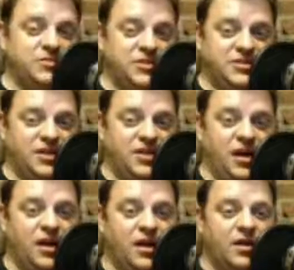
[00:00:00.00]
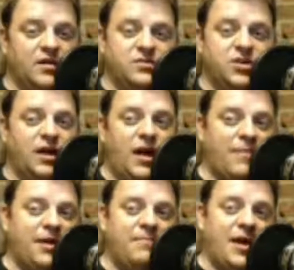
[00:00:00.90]
in there. So I mean
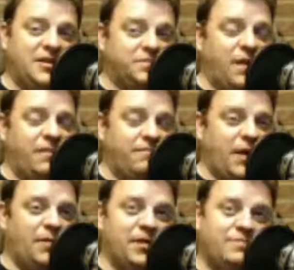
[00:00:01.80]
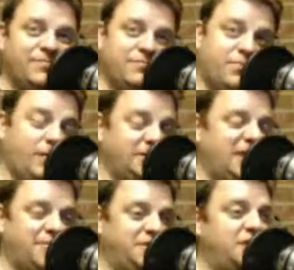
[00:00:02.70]
it makes my probably top
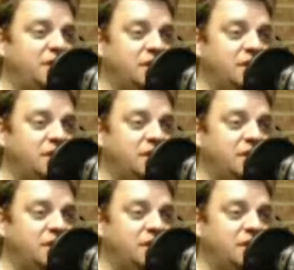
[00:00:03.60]
10.